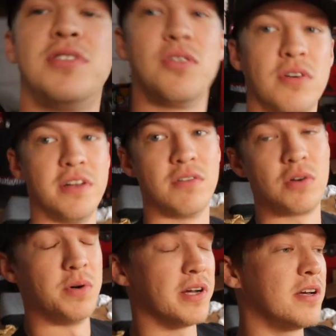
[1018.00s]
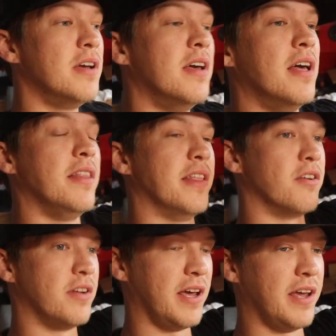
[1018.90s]
story real quick the
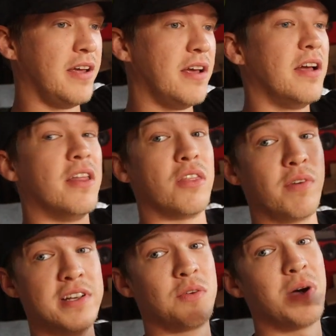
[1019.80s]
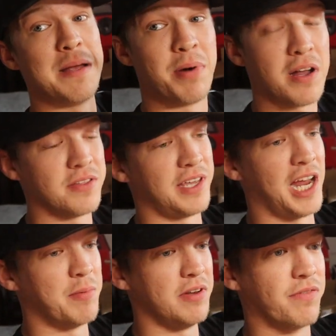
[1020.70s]
other day, the reason why I bought the
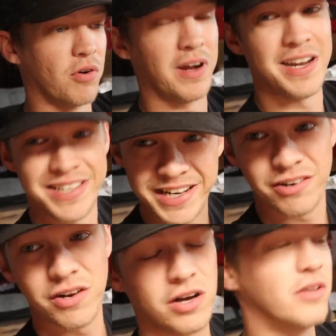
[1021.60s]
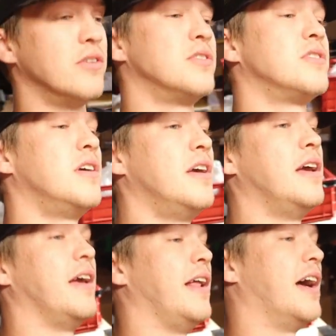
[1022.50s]
Camry for eighteen hundred dollars
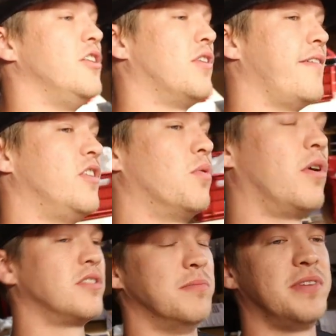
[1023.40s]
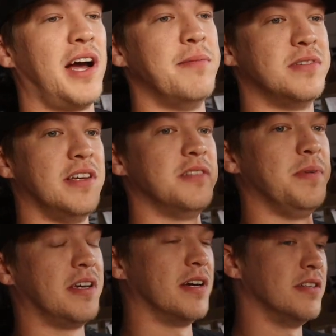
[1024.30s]
and I drive it to sometimes is
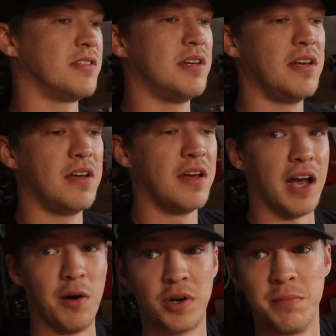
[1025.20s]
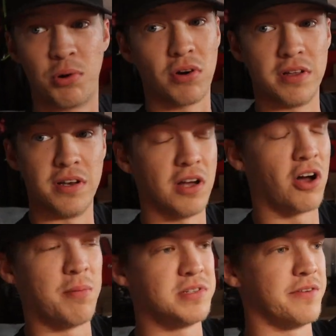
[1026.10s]
because I work in Portland
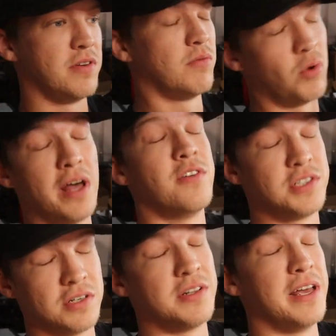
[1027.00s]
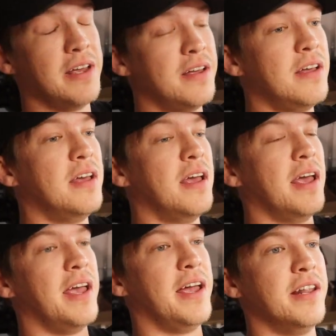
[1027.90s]
almost every, well, every single day,
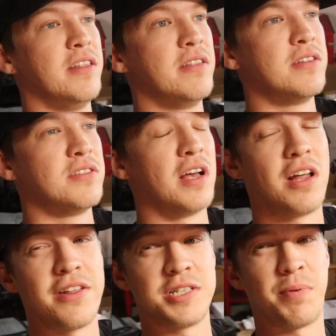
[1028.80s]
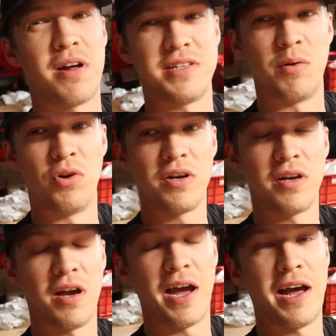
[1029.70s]
and a lot of spots I
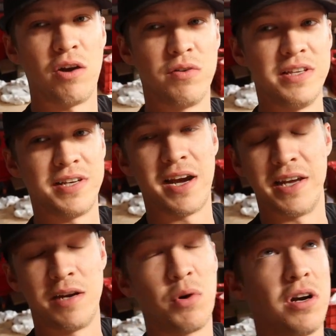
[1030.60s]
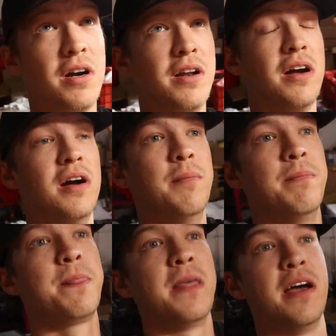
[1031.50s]
work at are really tight. Like I work on
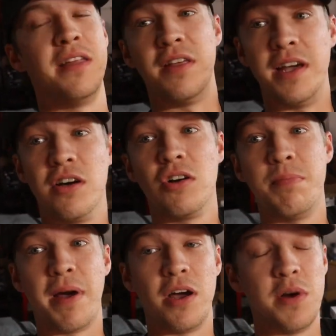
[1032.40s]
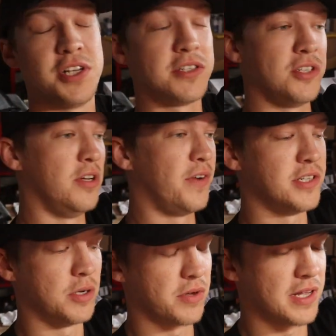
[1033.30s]
um, the hill by O H S U, if you
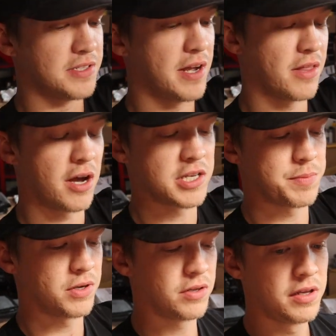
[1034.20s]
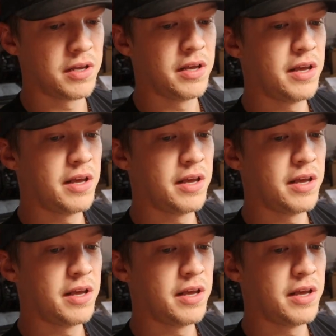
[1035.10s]
guys know where that's at, the hospital.